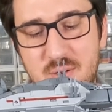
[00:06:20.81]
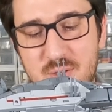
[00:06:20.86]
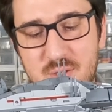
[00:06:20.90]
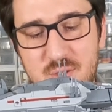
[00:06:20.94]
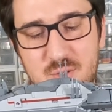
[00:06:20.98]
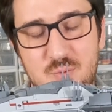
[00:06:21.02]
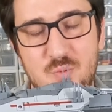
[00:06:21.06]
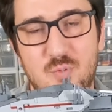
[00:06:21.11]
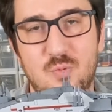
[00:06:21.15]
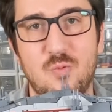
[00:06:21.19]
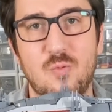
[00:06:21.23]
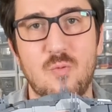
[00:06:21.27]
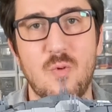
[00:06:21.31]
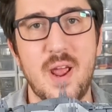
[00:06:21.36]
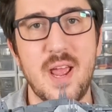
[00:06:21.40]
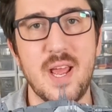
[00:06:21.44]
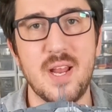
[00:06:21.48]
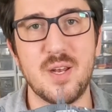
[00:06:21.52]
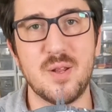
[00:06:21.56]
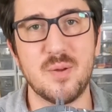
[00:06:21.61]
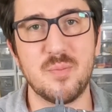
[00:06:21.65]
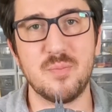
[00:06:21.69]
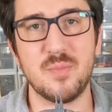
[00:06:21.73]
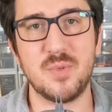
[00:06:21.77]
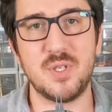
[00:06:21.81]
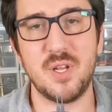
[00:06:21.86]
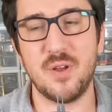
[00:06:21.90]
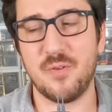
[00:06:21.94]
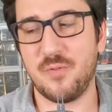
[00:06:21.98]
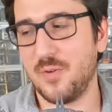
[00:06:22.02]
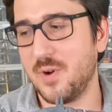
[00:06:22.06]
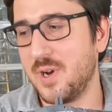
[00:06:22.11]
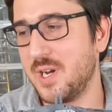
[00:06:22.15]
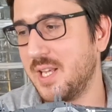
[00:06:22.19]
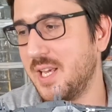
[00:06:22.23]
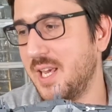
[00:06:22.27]
just random
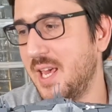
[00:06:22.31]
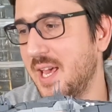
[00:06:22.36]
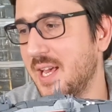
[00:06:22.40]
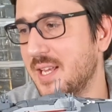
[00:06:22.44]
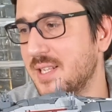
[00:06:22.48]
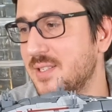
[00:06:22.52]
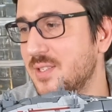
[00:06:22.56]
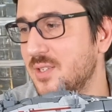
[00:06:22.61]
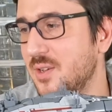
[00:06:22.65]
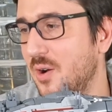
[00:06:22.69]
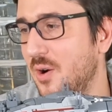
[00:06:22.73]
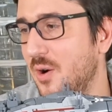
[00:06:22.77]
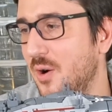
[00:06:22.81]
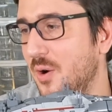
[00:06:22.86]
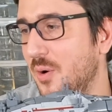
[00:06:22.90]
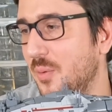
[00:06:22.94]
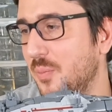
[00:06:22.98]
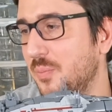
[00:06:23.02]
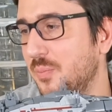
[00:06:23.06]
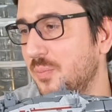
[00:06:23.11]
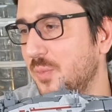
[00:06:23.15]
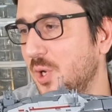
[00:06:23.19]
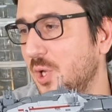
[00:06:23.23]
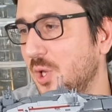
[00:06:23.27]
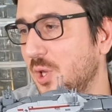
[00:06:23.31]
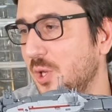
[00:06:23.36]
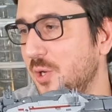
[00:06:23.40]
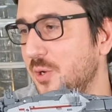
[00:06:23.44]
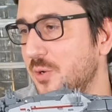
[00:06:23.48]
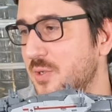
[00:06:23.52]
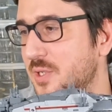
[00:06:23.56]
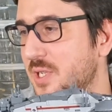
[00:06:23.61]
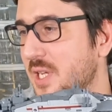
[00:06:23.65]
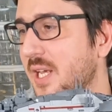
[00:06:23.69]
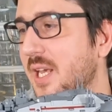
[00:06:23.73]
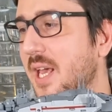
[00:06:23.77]
different kits all
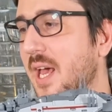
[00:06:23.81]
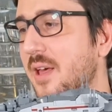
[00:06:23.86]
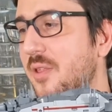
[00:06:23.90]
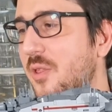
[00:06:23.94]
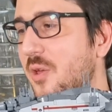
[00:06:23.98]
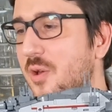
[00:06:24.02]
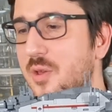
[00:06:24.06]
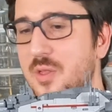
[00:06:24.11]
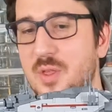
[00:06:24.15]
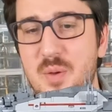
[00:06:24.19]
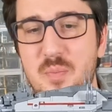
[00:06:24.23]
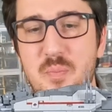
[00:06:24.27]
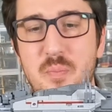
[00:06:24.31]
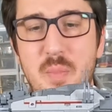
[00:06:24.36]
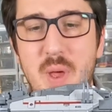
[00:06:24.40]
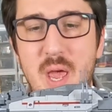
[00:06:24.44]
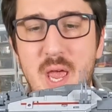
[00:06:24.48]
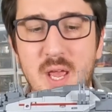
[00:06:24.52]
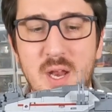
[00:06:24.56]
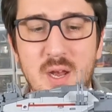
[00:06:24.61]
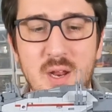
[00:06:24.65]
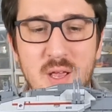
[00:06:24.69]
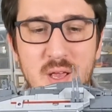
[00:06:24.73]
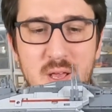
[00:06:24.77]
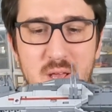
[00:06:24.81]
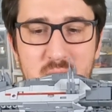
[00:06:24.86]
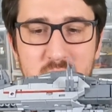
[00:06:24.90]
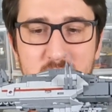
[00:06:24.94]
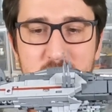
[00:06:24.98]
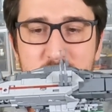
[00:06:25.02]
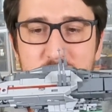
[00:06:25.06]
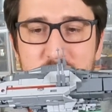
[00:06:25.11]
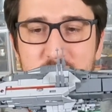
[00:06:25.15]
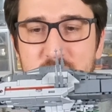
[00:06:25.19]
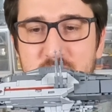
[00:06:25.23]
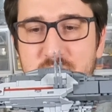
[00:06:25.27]
glued together that made
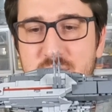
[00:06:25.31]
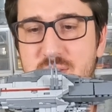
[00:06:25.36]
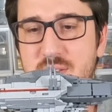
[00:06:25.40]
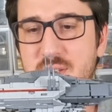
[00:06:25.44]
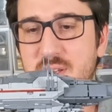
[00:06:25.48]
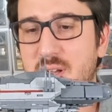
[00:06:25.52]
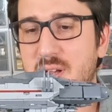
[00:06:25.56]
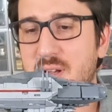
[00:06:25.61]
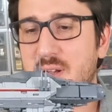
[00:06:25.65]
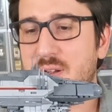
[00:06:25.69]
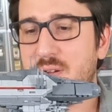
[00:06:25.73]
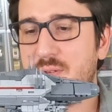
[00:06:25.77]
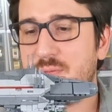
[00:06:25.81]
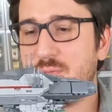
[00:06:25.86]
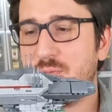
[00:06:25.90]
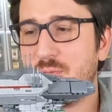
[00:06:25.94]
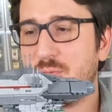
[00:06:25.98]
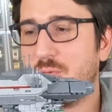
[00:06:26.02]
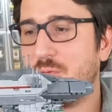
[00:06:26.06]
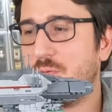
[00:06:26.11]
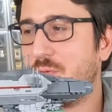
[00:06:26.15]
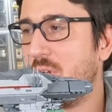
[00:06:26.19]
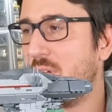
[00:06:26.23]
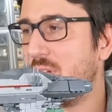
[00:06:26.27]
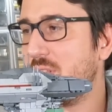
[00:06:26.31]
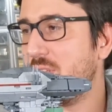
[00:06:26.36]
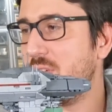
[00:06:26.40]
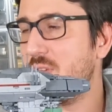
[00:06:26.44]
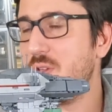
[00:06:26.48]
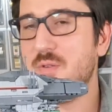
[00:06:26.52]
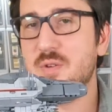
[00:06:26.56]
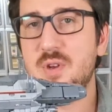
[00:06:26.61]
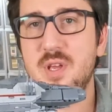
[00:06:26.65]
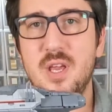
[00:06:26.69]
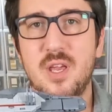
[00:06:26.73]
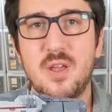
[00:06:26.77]
this uh, fairly
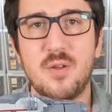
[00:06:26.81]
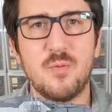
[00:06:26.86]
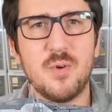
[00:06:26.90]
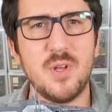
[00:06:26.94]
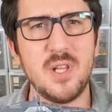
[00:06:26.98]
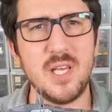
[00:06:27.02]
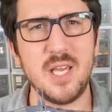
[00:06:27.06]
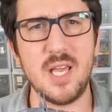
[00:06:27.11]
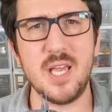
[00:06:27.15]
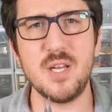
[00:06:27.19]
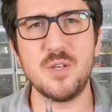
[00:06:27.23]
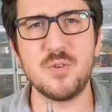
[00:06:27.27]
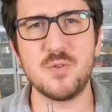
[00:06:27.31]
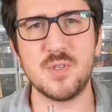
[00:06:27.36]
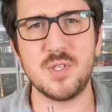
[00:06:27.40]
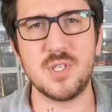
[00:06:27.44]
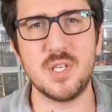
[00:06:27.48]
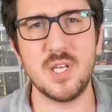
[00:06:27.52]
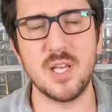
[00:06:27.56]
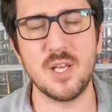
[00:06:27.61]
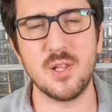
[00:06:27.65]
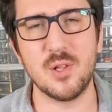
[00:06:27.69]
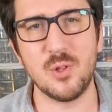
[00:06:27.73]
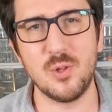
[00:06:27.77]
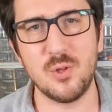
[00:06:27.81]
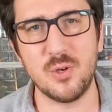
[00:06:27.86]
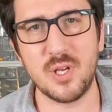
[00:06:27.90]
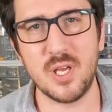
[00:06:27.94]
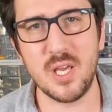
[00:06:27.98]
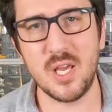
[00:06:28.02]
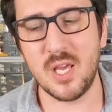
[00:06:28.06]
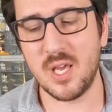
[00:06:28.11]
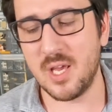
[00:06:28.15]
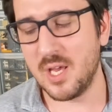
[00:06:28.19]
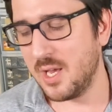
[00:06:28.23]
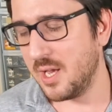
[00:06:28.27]
unique, really interesting
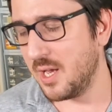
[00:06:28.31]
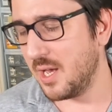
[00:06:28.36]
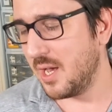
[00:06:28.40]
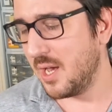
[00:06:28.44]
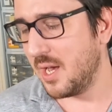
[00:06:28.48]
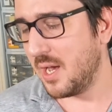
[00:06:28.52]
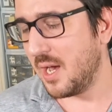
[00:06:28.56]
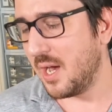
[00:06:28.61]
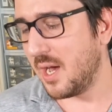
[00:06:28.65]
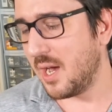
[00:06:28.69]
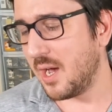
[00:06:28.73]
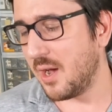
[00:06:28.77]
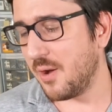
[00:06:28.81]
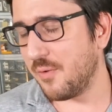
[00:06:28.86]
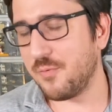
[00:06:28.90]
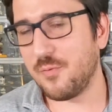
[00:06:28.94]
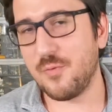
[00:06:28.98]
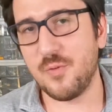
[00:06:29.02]
looking uh,